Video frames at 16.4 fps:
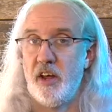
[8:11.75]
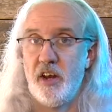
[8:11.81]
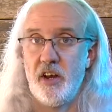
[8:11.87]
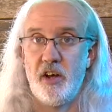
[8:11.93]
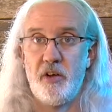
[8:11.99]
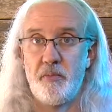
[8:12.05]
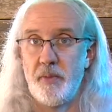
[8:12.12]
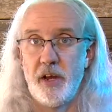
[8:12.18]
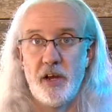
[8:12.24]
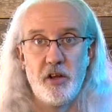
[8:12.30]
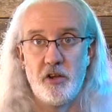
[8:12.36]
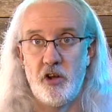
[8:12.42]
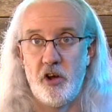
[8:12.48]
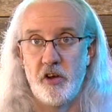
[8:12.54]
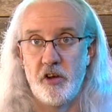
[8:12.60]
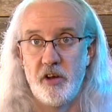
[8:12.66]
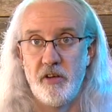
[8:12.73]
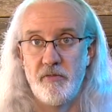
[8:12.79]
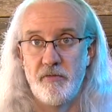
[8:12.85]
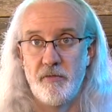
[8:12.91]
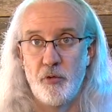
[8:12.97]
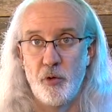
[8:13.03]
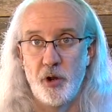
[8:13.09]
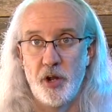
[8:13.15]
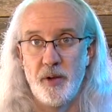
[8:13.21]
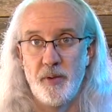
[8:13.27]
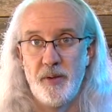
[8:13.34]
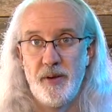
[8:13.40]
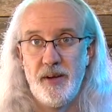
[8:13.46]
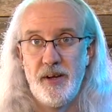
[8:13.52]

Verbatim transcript: and I'll make a login for you.